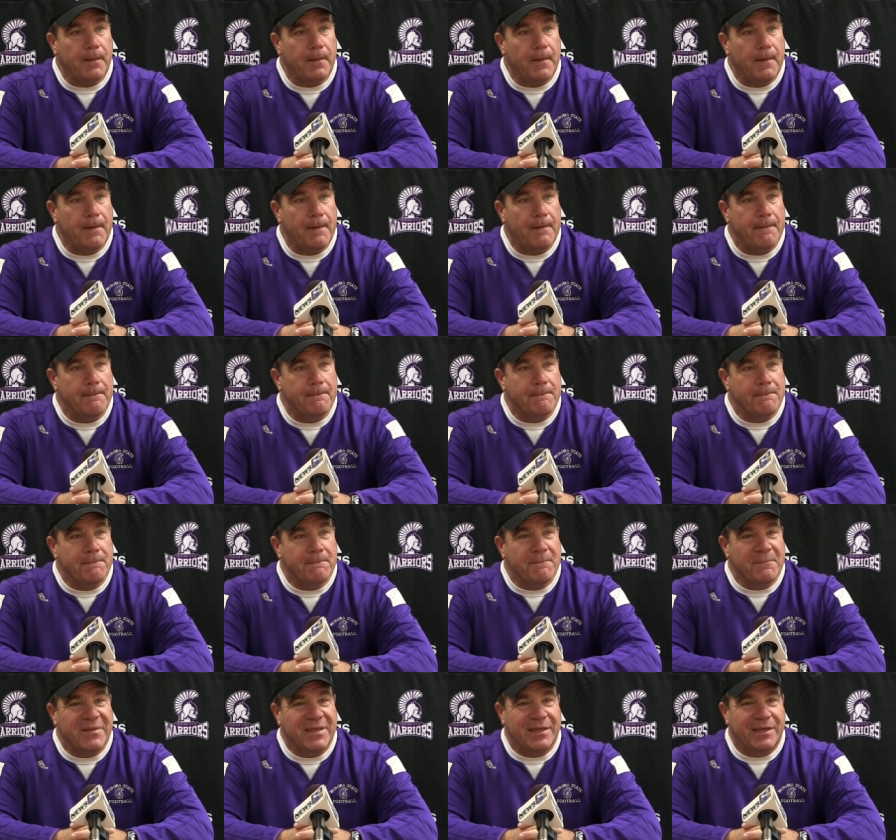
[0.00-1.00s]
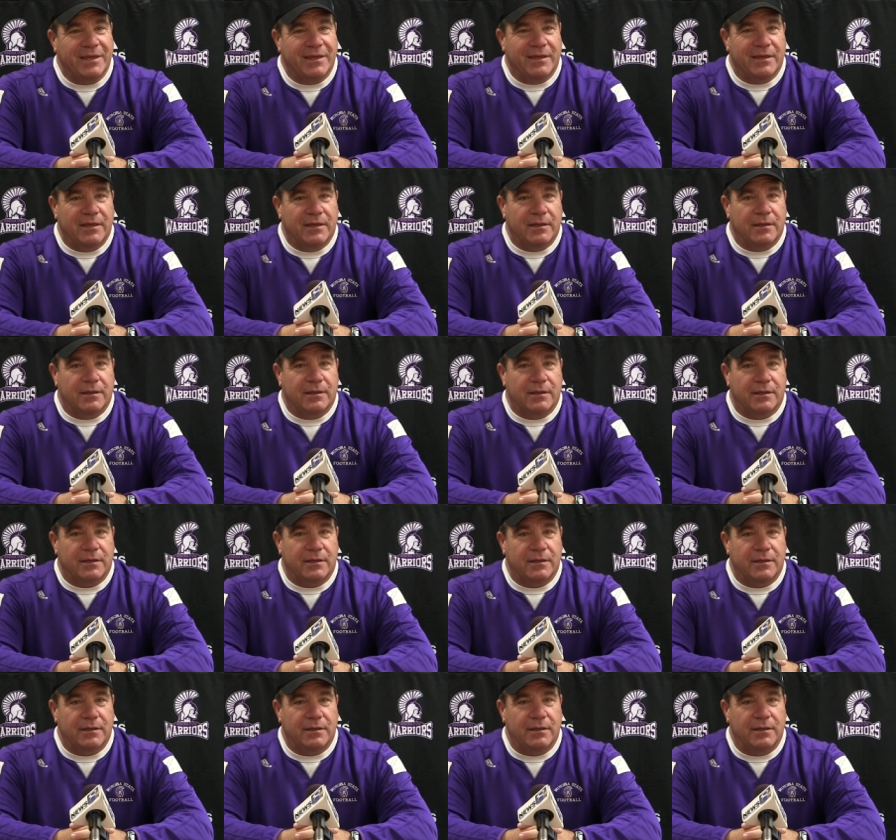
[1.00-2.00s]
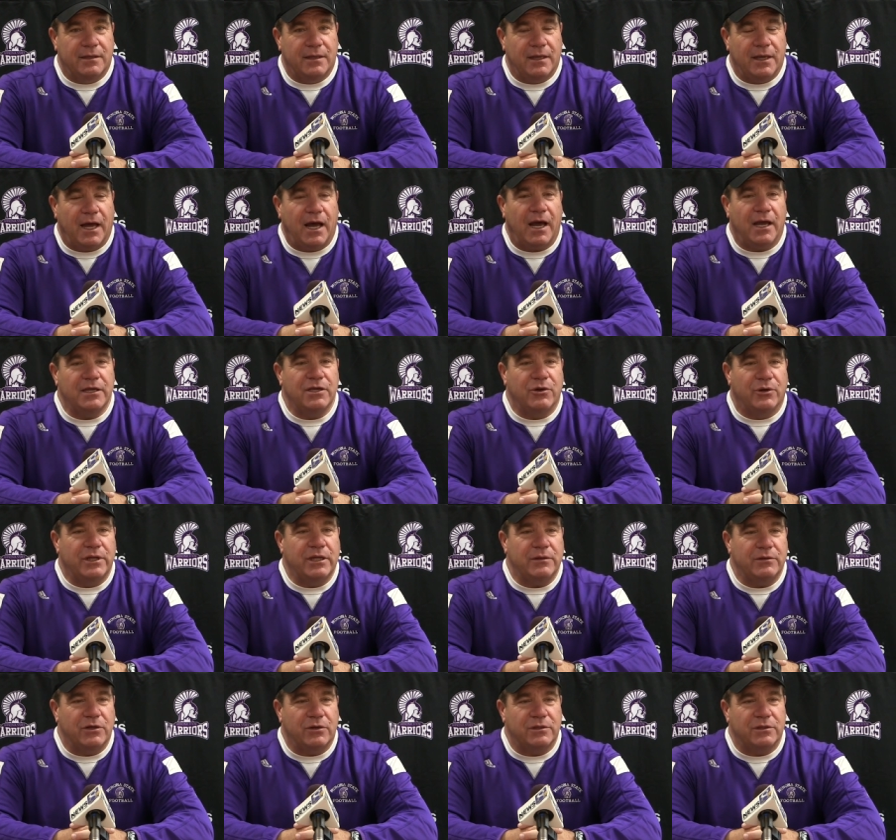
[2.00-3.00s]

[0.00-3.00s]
have liked? You know, maybe not the tackling, but uh, you know what? He, you